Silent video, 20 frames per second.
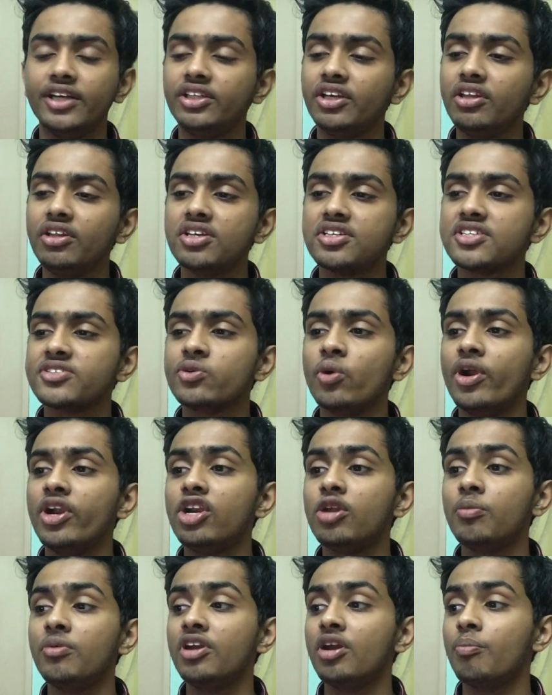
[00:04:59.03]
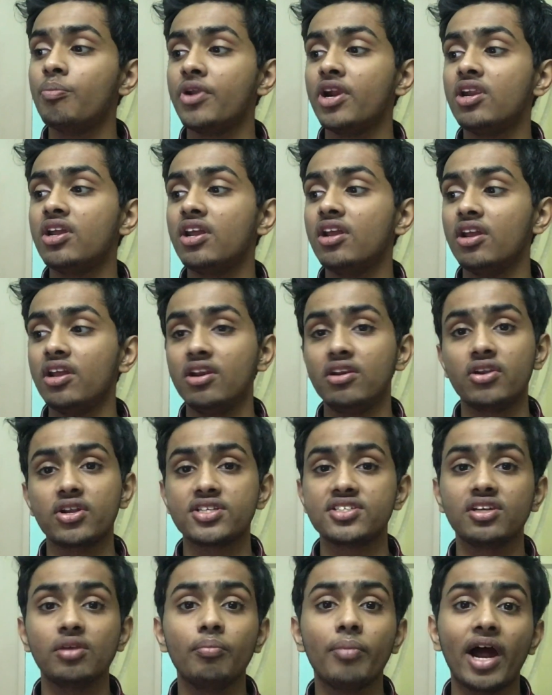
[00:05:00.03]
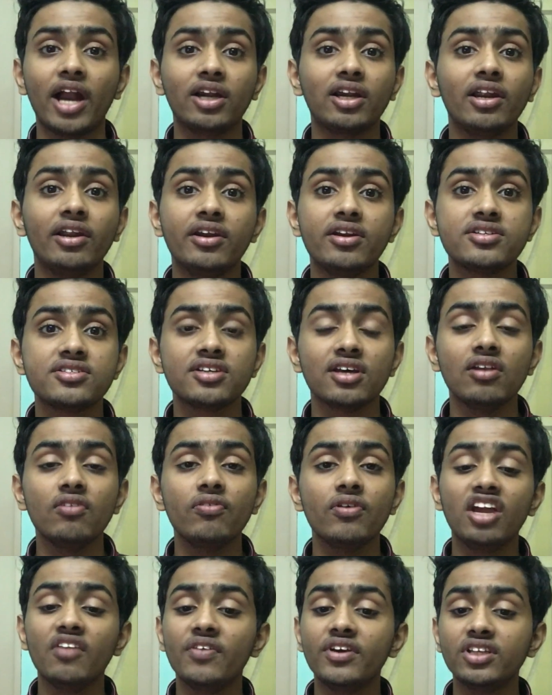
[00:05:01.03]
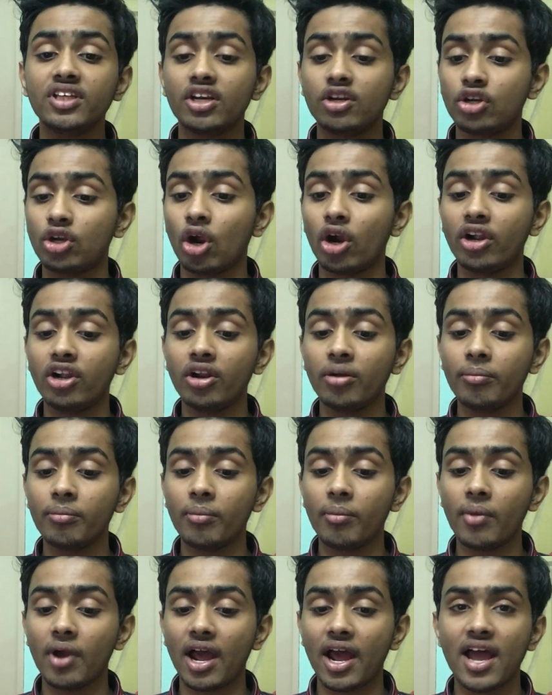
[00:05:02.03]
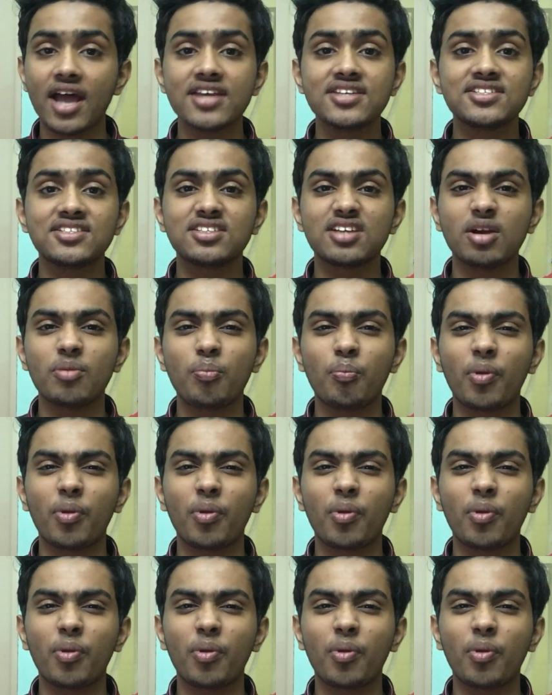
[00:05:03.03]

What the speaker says: think this is going to be a pretty interesting battle in itself, given that Tottenham has that